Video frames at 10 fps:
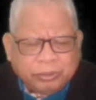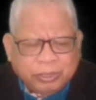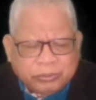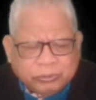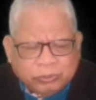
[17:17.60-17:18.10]
The
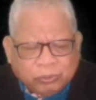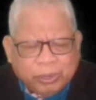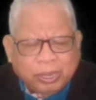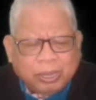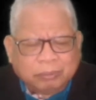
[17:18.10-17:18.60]

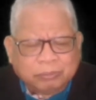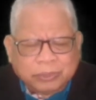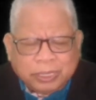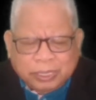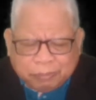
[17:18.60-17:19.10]
trees growing
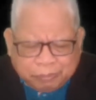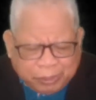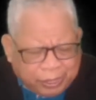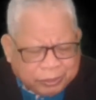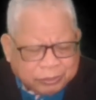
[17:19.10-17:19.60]
up
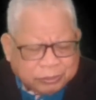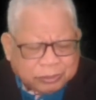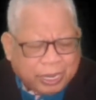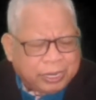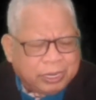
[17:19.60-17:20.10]
in the
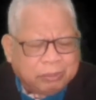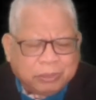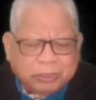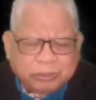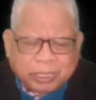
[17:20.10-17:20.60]
plan, the
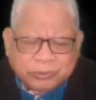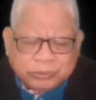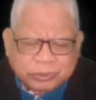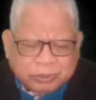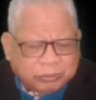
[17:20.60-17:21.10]
animal
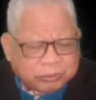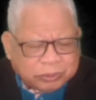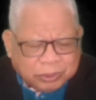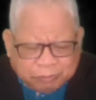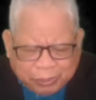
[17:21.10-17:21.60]
runs
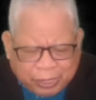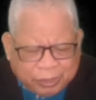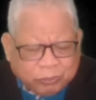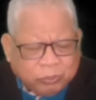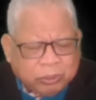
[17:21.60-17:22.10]
around in
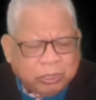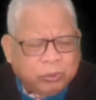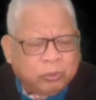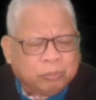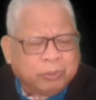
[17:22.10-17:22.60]
the
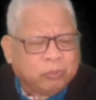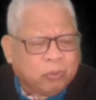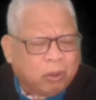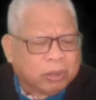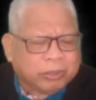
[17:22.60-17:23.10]
plan,
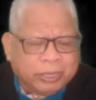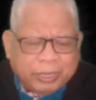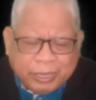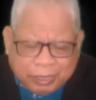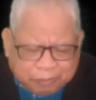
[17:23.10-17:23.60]
human
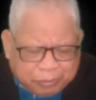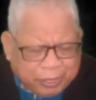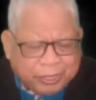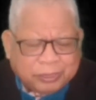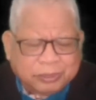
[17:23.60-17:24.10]
walk
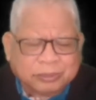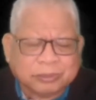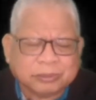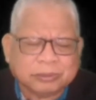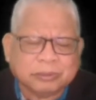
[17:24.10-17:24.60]
in the
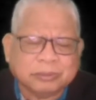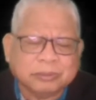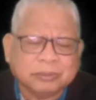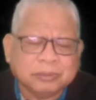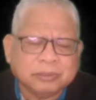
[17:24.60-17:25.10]
plan
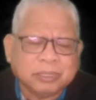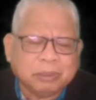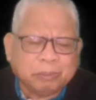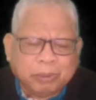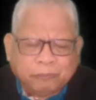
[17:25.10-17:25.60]

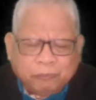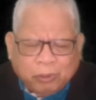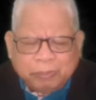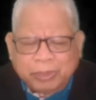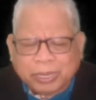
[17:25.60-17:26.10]

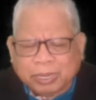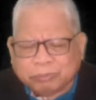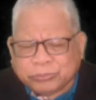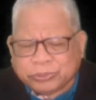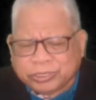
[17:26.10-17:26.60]
before it
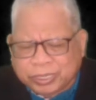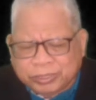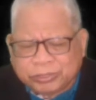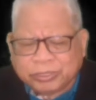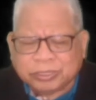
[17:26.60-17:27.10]
become
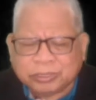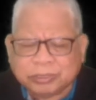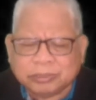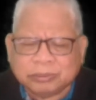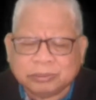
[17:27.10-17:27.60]

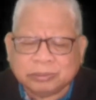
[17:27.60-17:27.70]
reality.